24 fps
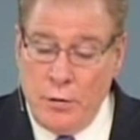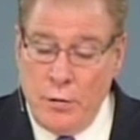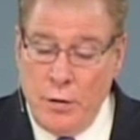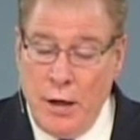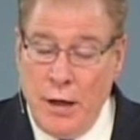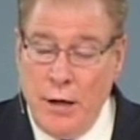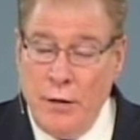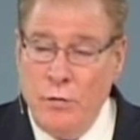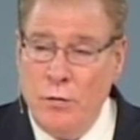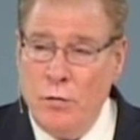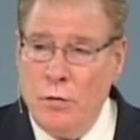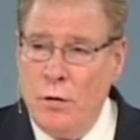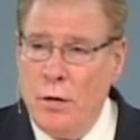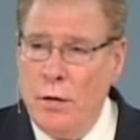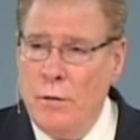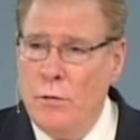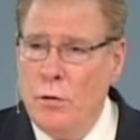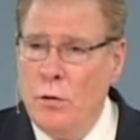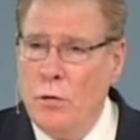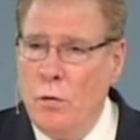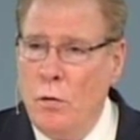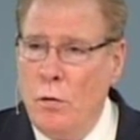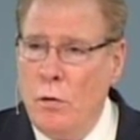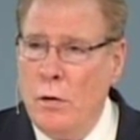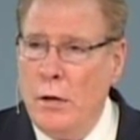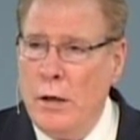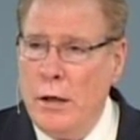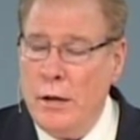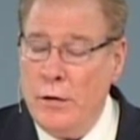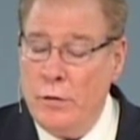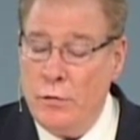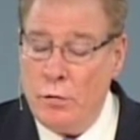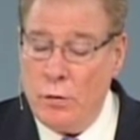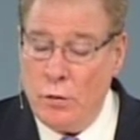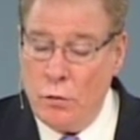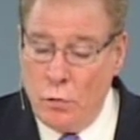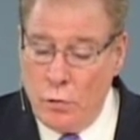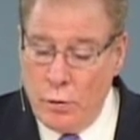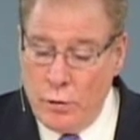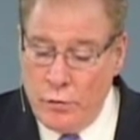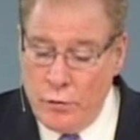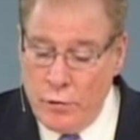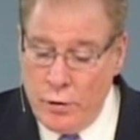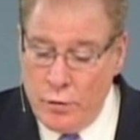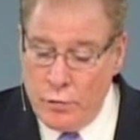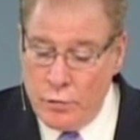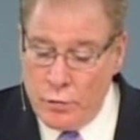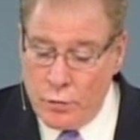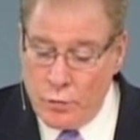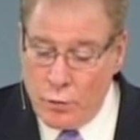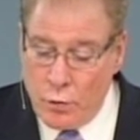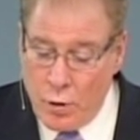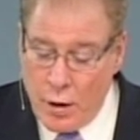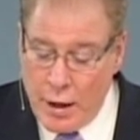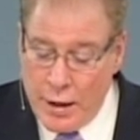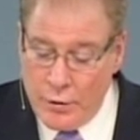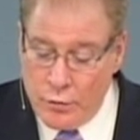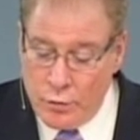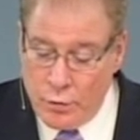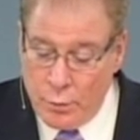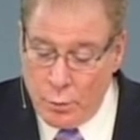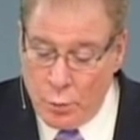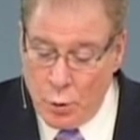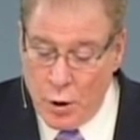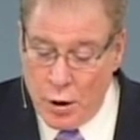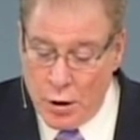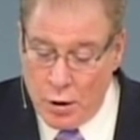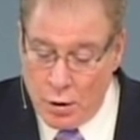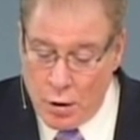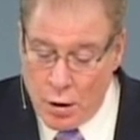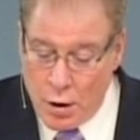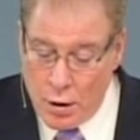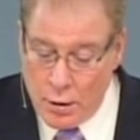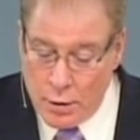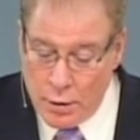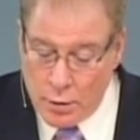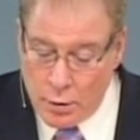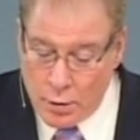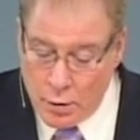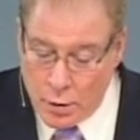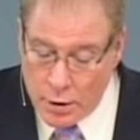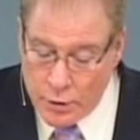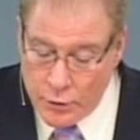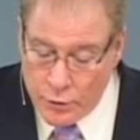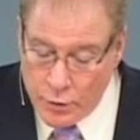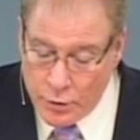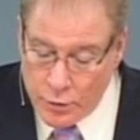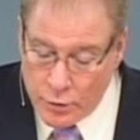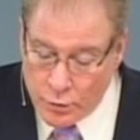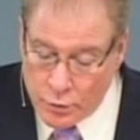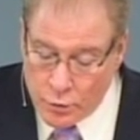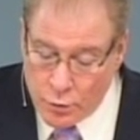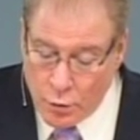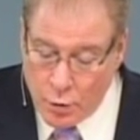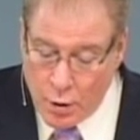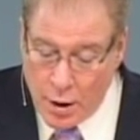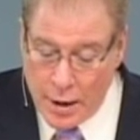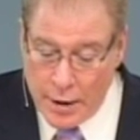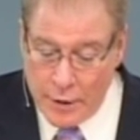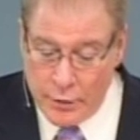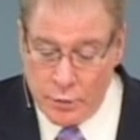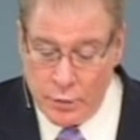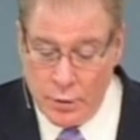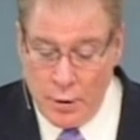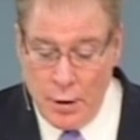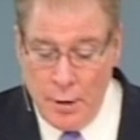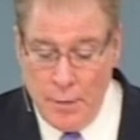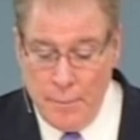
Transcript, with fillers: the angel of the Lord is the Lord Jesus Christ, the pre-incarnate Lord Jesus Christ.